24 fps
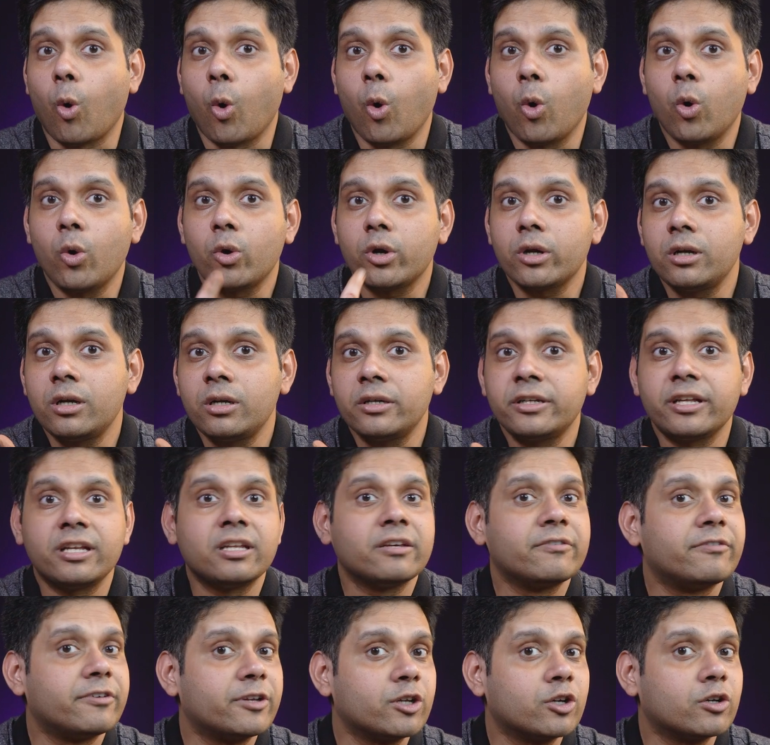oral
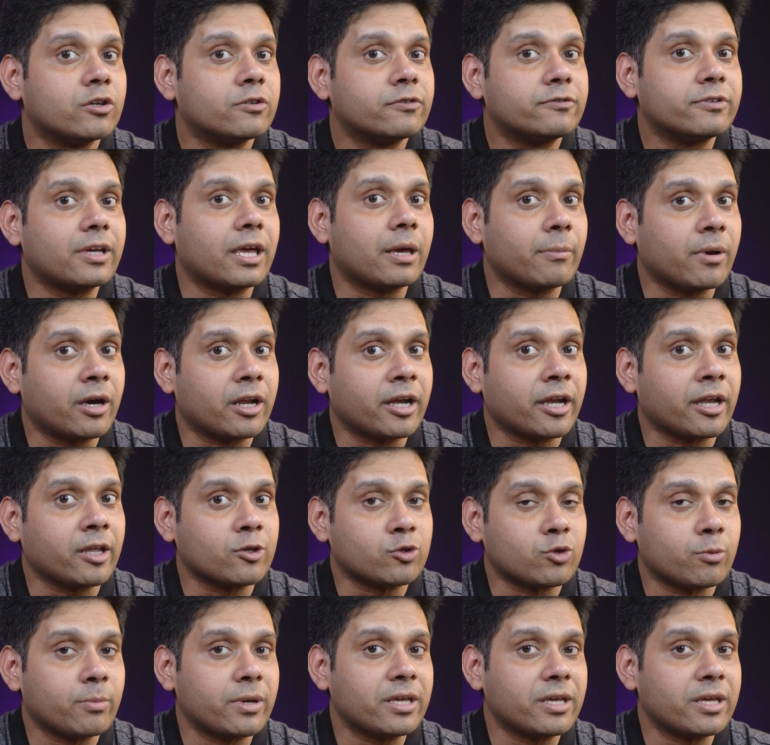delivery of mrna so